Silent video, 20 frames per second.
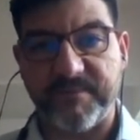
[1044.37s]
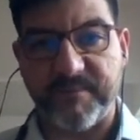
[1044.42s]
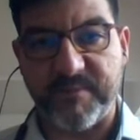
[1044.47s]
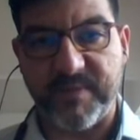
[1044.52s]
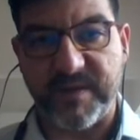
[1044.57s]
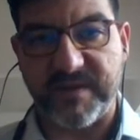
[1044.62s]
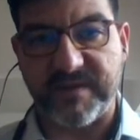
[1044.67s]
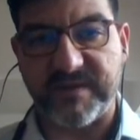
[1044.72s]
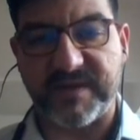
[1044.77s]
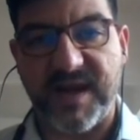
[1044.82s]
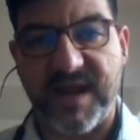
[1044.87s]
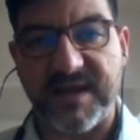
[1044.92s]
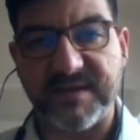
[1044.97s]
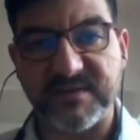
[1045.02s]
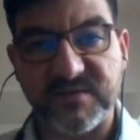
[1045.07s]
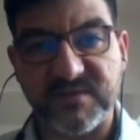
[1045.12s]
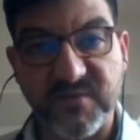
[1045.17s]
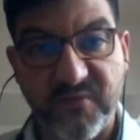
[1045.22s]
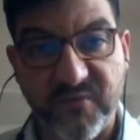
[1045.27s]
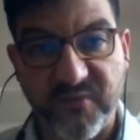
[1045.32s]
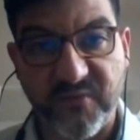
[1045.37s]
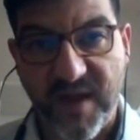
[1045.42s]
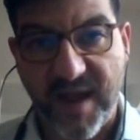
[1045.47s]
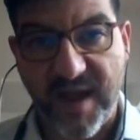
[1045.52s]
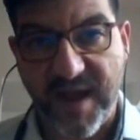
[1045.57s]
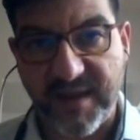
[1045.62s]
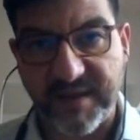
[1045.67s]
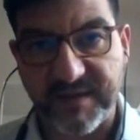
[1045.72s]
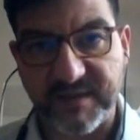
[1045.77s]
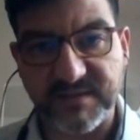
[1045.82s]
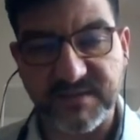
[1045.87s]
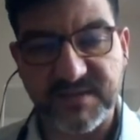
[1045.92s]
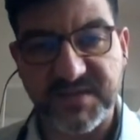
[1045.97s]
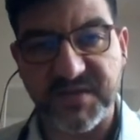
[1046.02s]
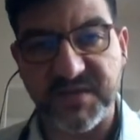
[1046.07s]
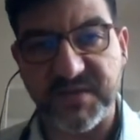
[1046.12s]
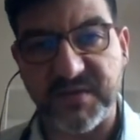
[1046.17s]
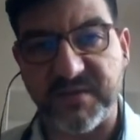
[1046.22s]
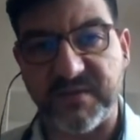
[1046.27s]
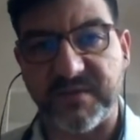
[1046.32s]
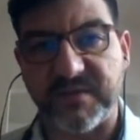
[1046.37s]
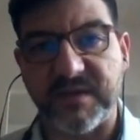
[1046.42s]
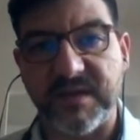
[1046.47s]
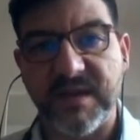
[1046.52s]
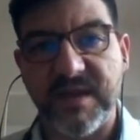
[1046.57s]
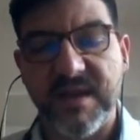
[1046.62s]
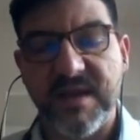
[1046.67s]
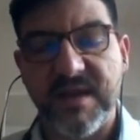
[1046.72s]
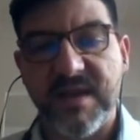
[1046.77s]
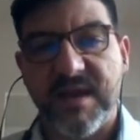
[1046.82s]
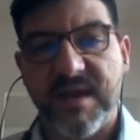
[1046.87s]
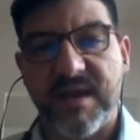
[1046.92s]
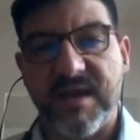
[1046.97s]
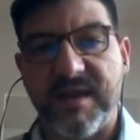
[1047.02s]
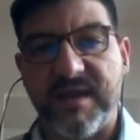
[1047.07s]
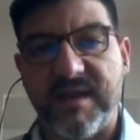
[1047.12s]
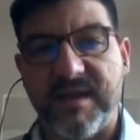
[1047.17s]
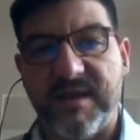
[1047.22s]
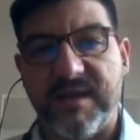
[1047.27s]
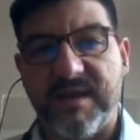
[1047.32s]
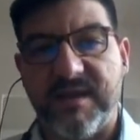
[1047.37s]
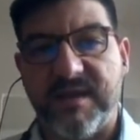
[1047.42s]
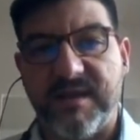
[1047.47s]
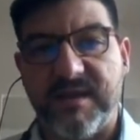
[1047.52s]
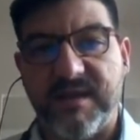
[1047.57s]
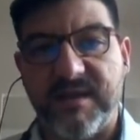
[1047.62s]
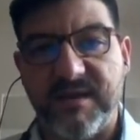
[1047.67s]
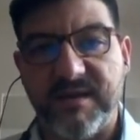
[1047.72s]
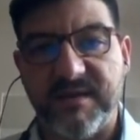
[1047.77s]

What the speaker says: better and to fine tune a